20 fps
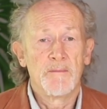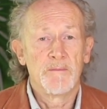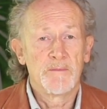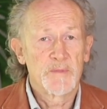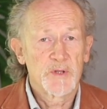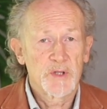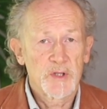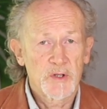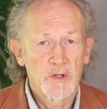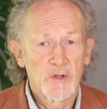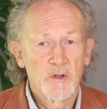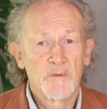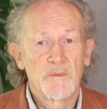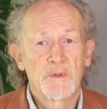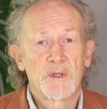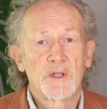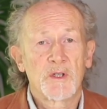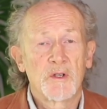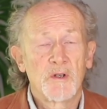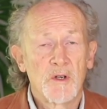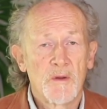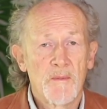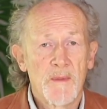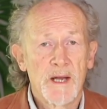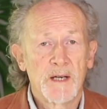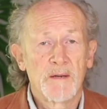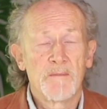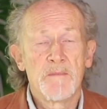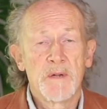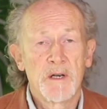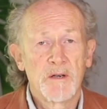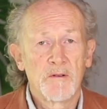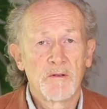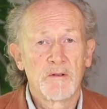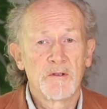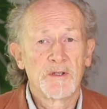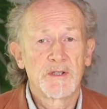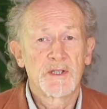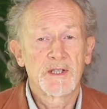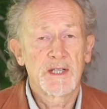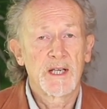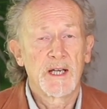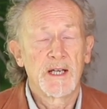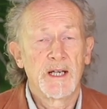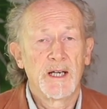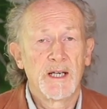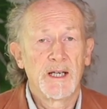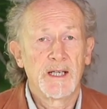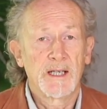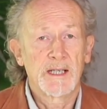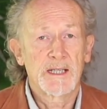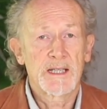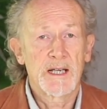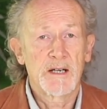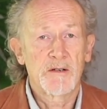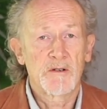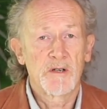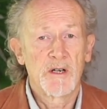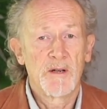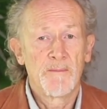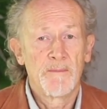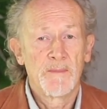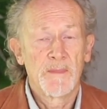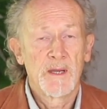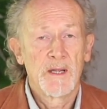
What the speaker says: soups, good amount of minerals, etc.